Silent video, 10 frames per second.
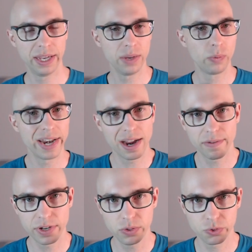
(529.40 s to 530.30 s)
Whenever
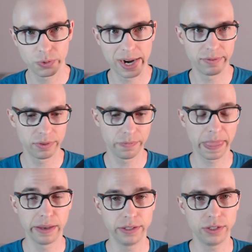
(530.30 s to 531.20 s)
you travel,
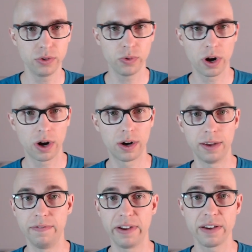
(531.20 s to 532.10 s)
you are a
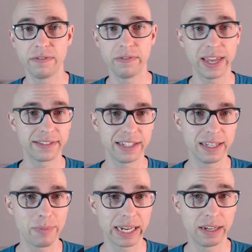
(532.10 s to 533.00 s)
very fancy,
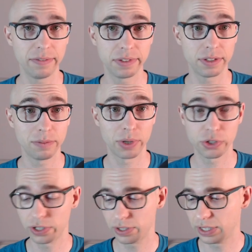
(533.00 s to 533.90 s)
magnificent
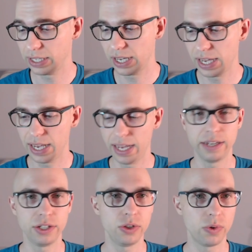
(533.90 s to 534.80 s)
merchant, and
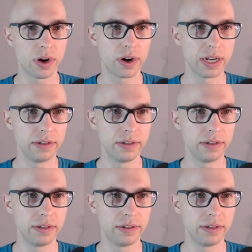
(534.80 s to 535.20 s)
you are